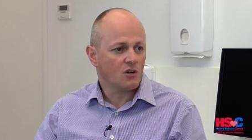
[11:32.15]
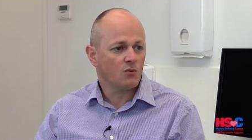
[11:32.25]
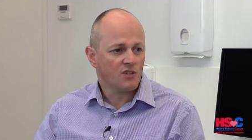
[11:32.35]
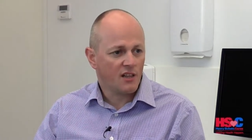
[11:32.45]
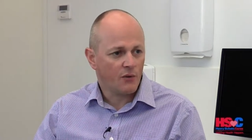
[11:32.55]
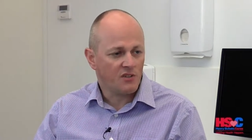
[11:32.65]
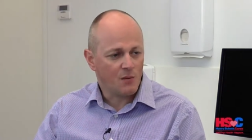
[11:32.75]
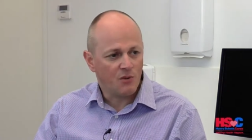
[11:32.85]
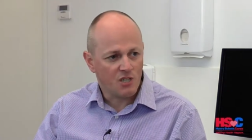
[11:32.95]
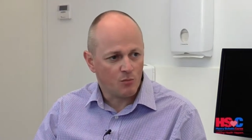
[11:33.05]
contact their
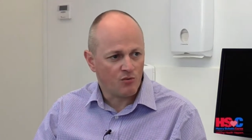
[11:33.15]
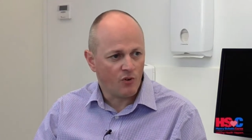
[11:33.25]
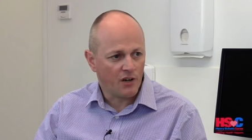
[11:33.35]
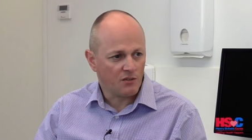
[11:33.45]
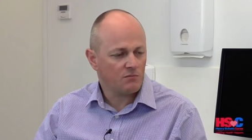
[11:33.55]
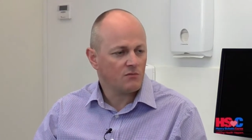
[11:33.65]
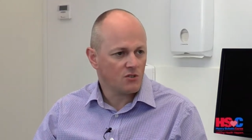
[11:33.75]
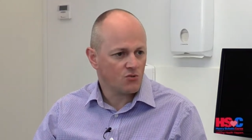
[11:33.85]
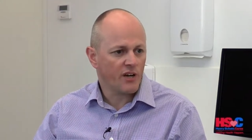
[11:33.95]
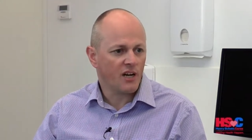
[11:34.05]
indemnity provider
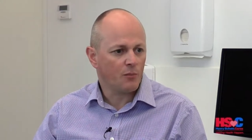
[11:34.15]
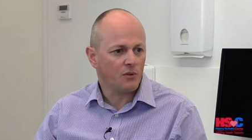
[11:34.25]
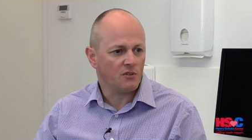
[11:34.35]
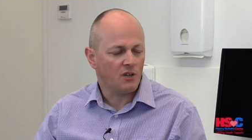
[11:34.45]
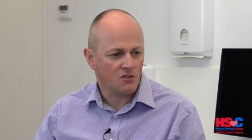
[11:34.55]
straight up and,